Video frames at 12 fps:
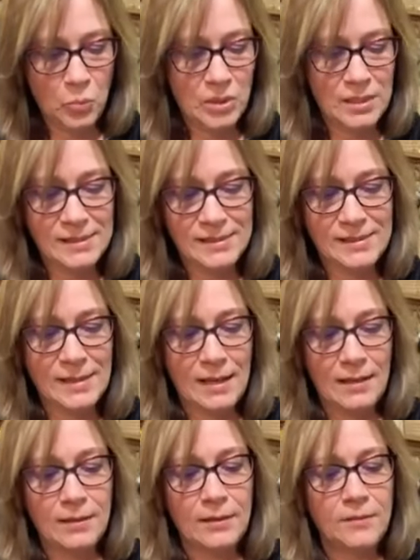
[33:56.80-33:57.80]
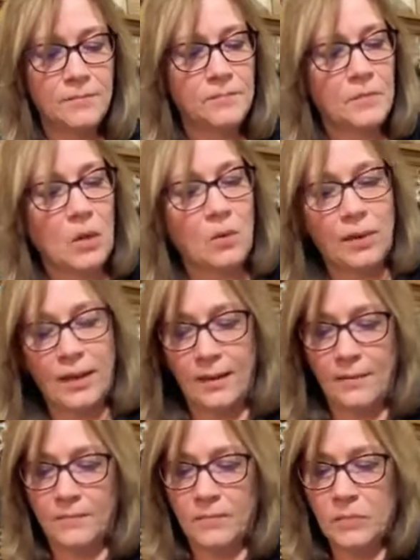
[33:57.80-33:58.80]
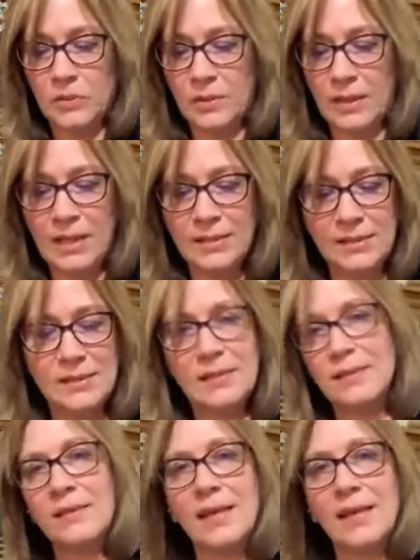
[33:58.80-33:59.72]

pretty solid. Okay, so that's